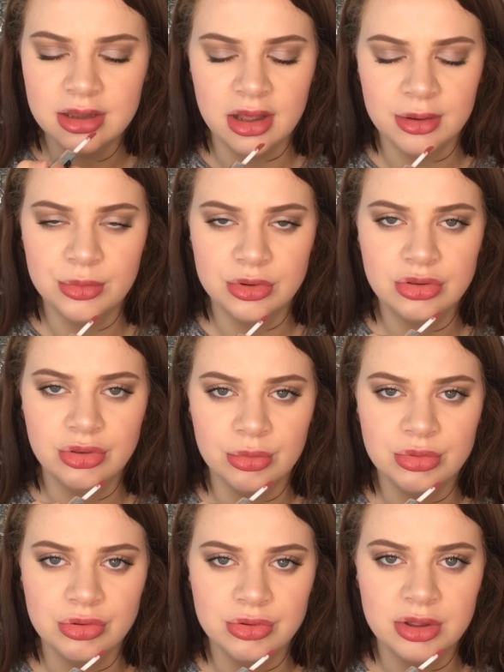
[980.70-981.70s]
I want to
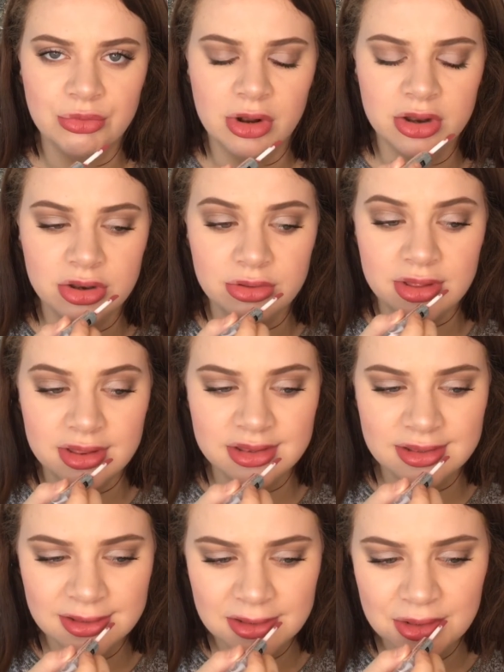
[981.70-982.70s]
stop talking while I do this.
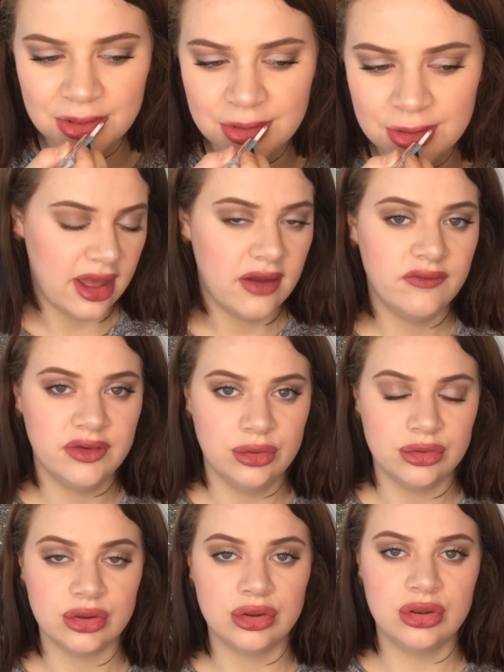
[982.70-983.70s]
That feels
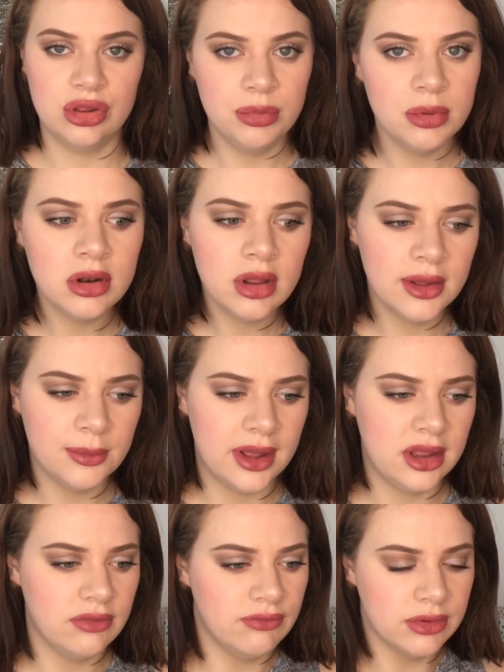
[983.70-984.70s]
super
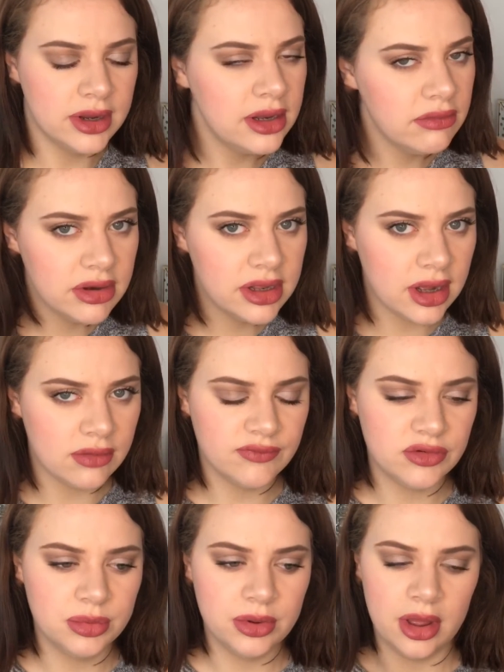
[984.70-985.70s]
lightweight, really
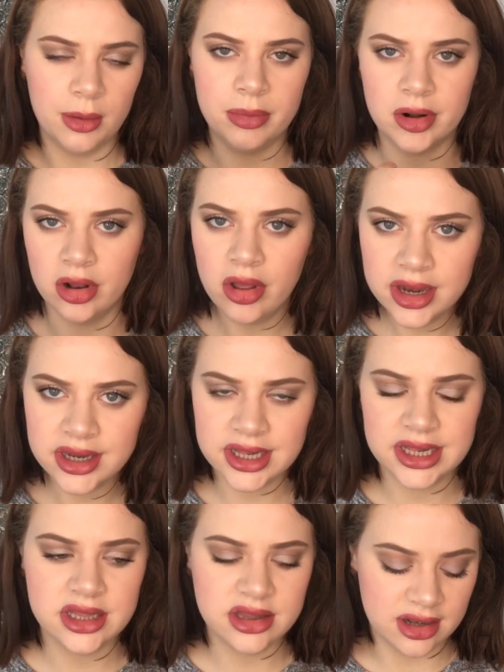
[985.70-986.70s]
comfortable. It applied
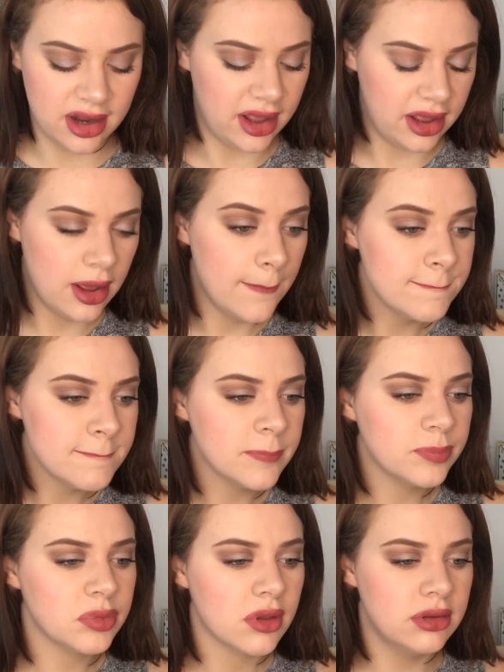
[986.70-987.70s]
easily,
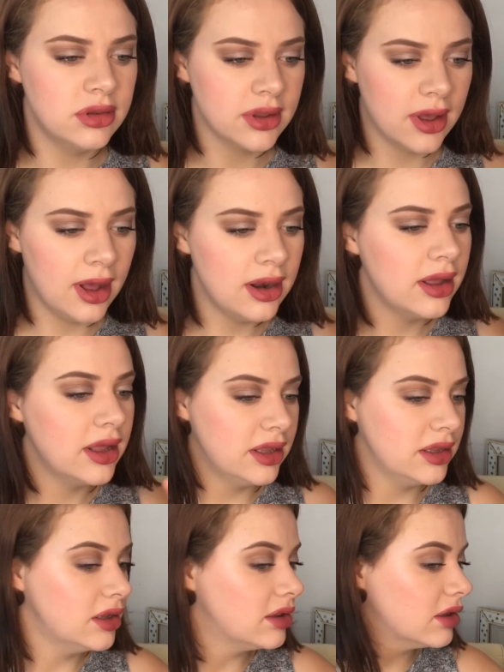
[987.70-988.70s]
and the colour is